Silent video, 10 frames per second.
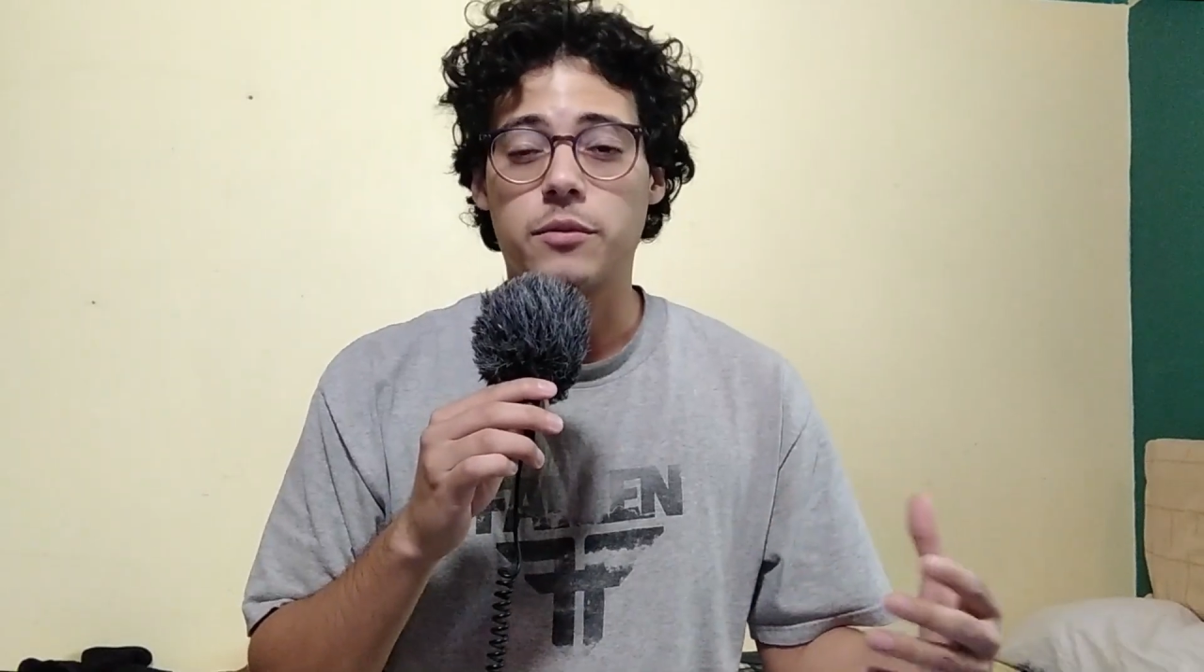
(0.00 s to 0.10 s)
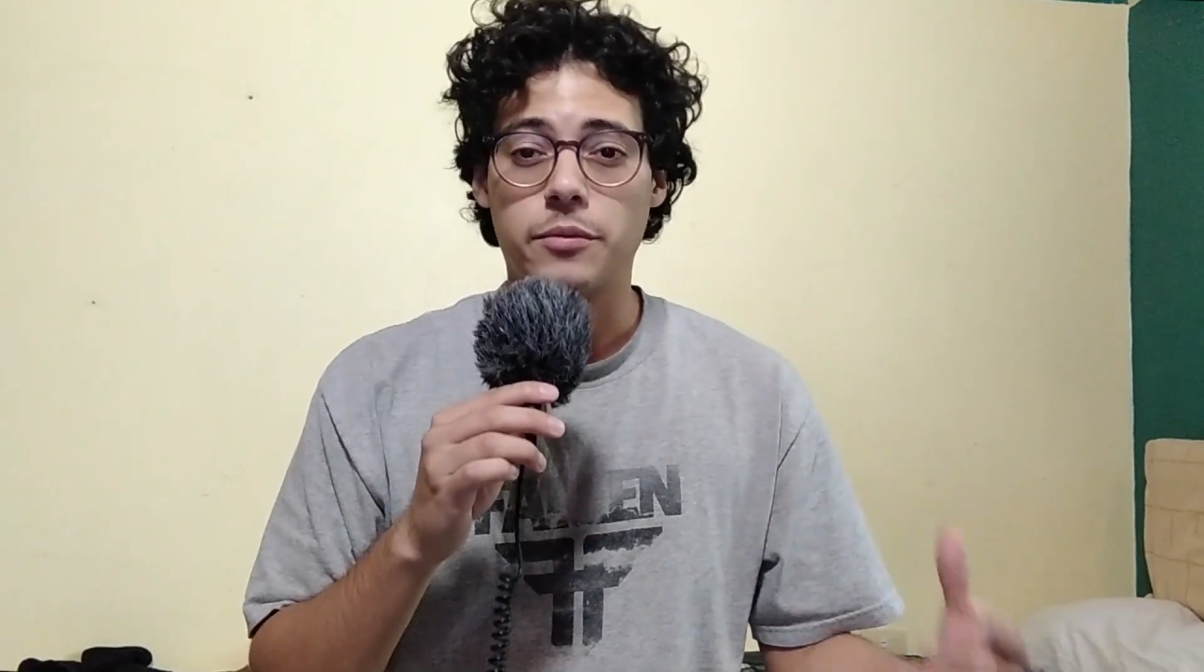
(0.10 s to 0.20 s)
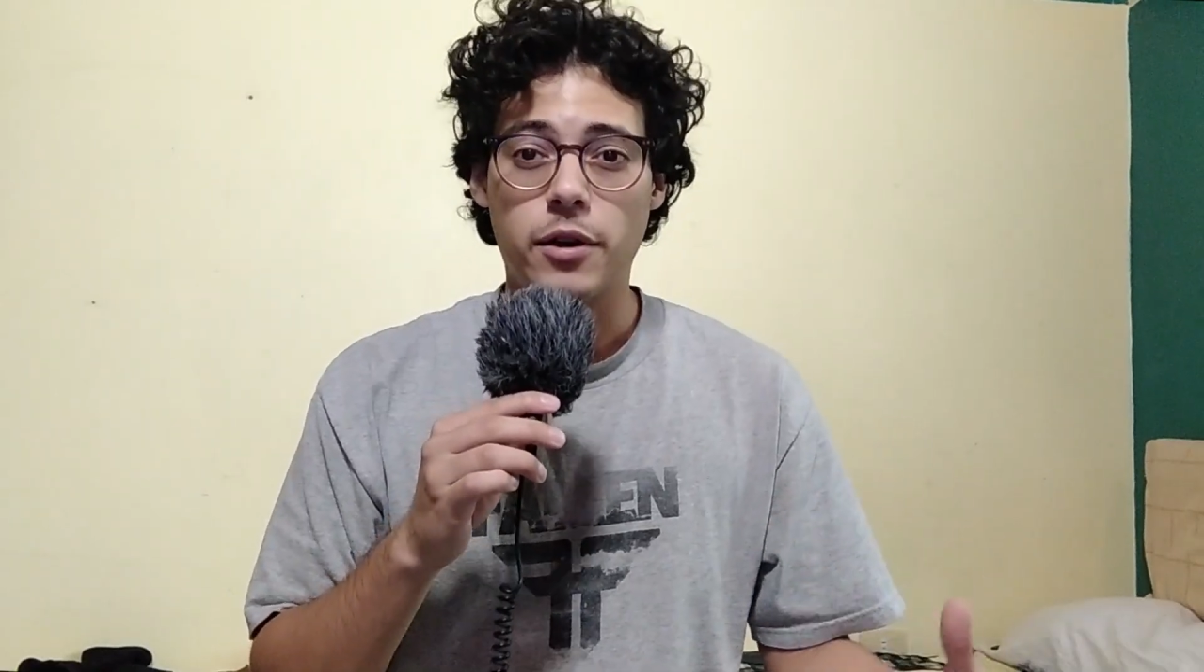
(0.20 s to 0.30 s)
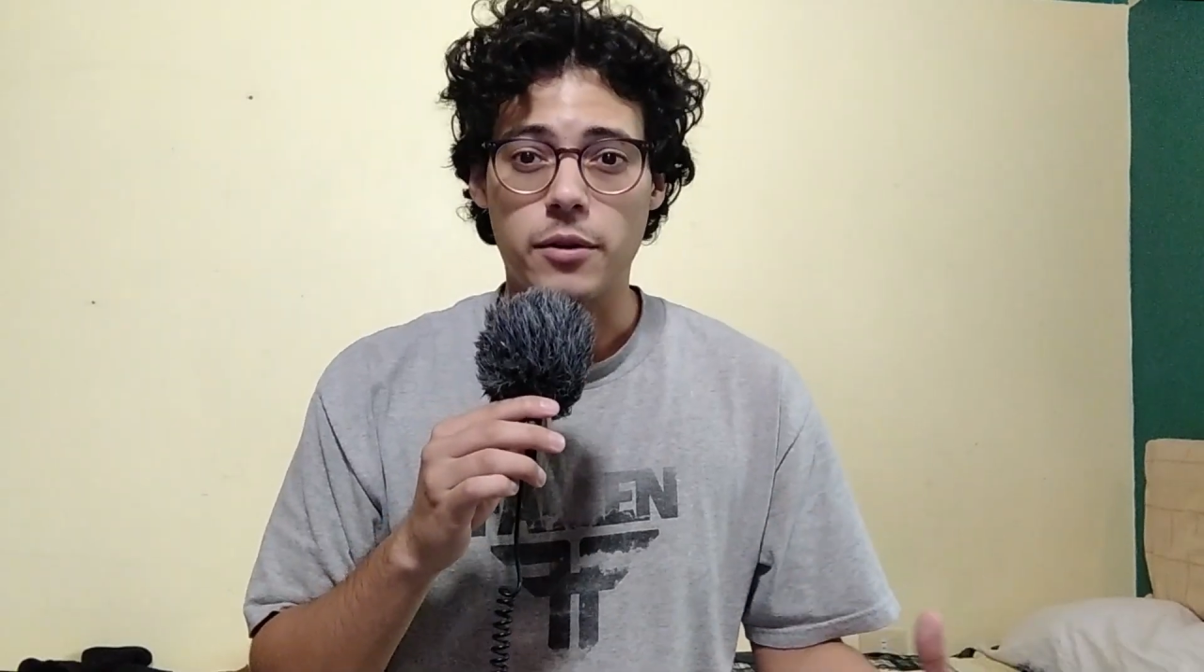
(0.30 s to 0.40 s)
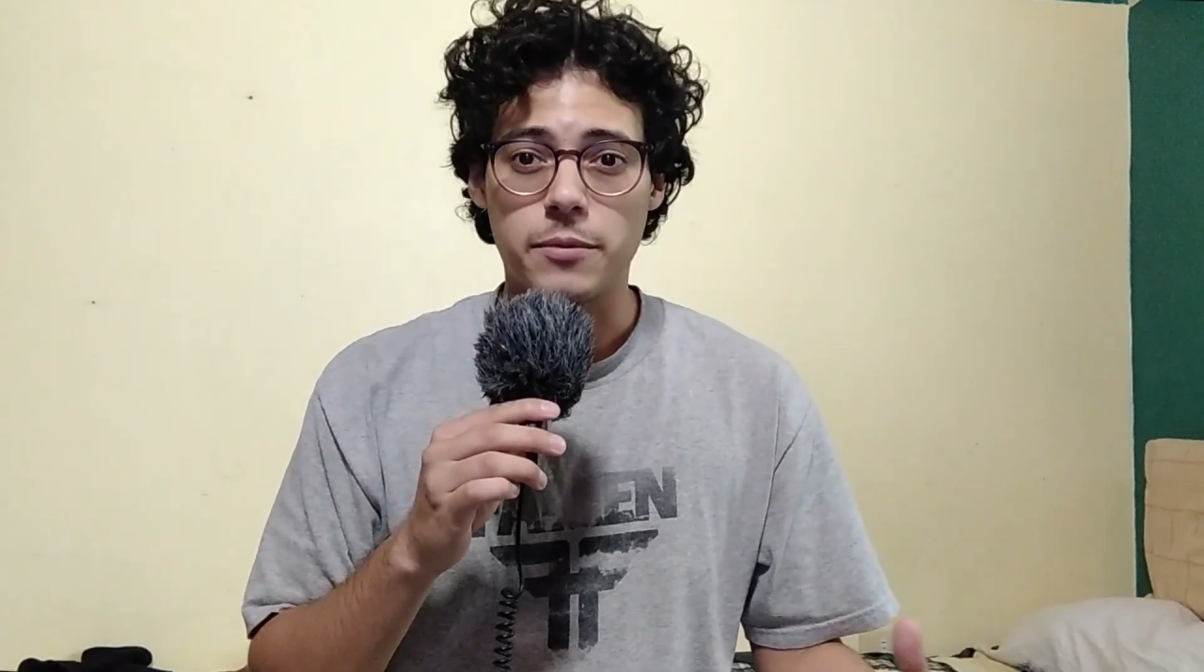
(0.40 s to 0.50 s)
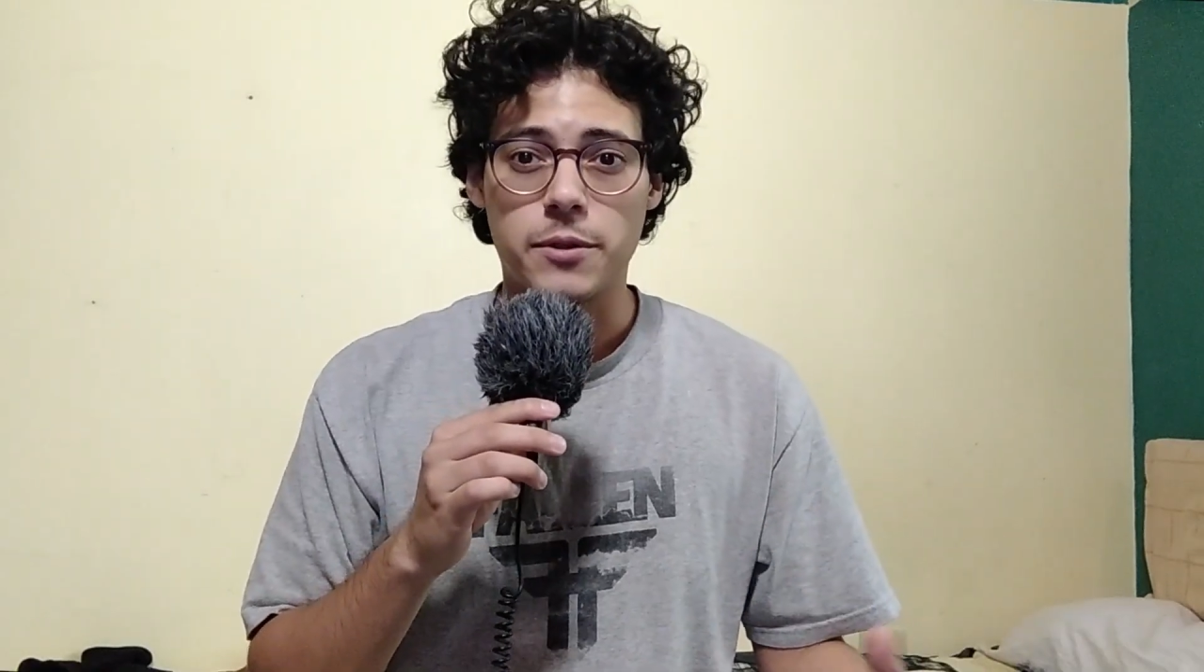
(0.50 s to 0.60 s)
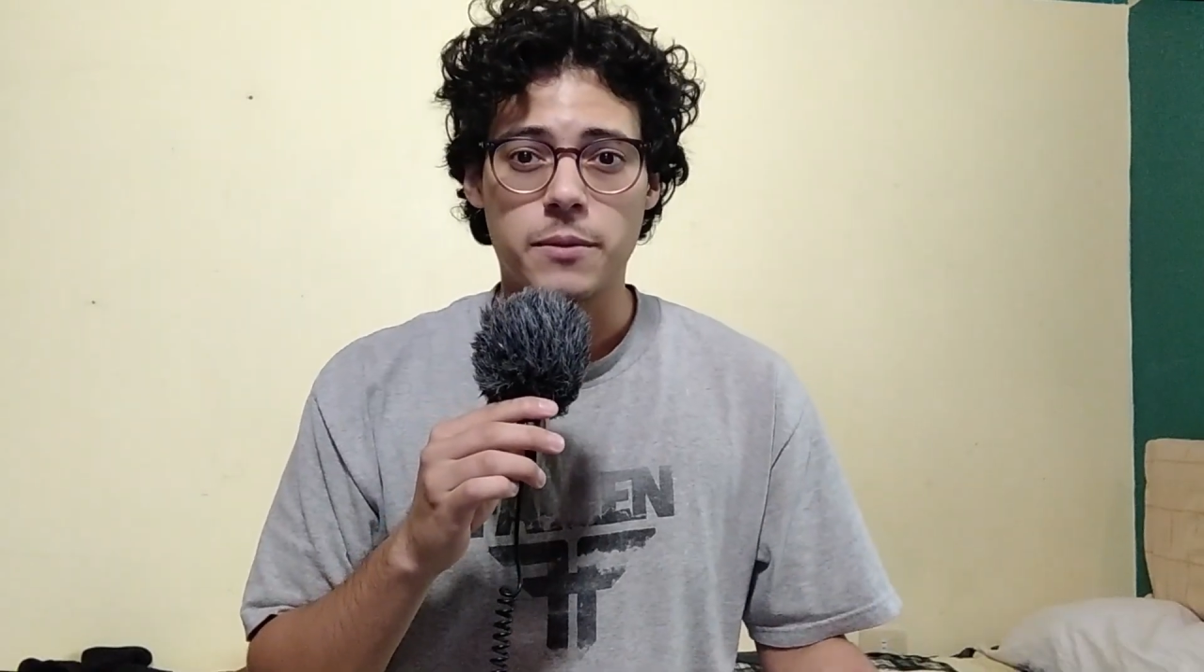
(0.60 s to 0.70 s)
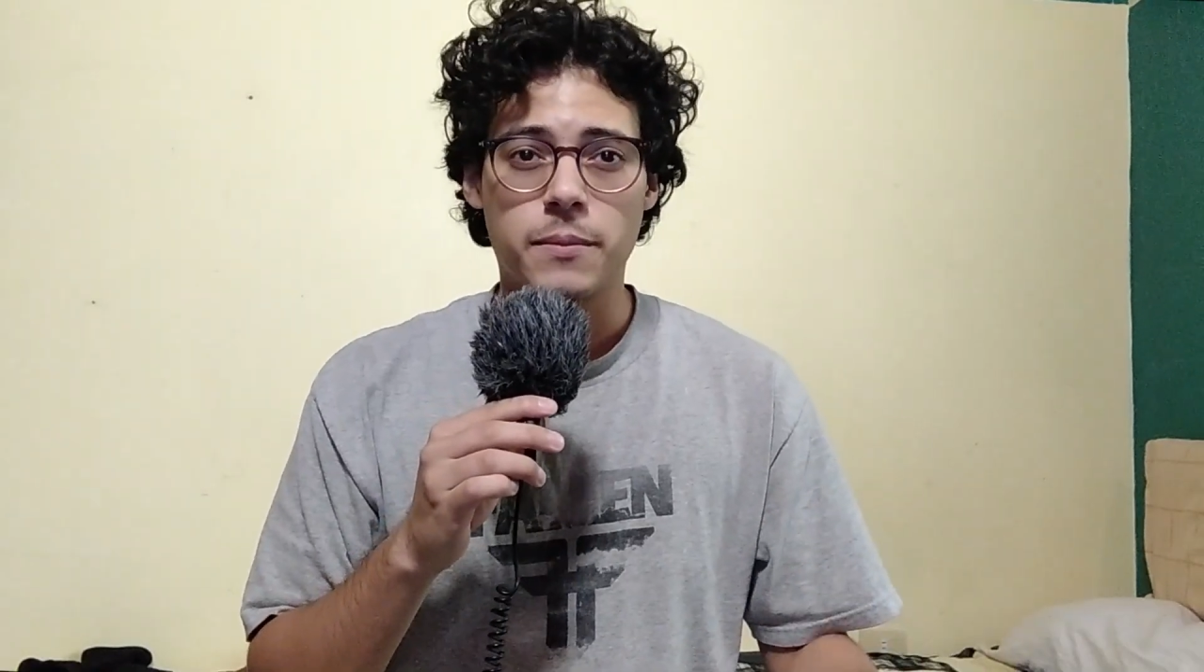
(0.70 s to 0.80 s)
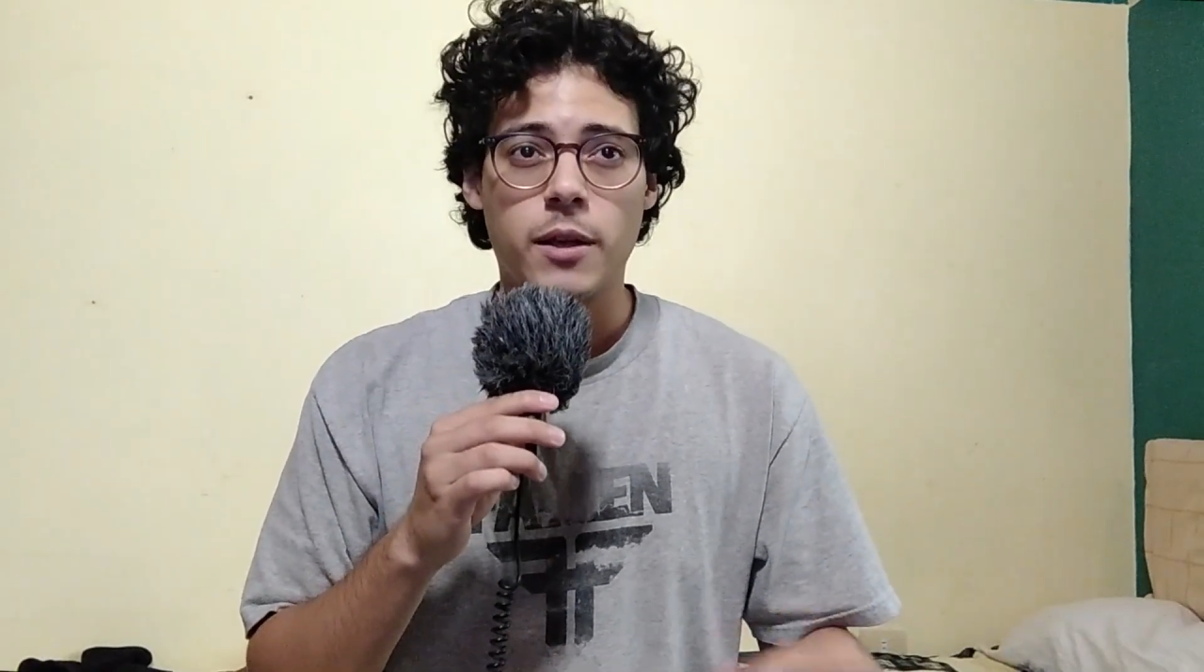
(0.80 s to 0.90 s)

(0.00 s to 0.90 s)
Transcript: verbs.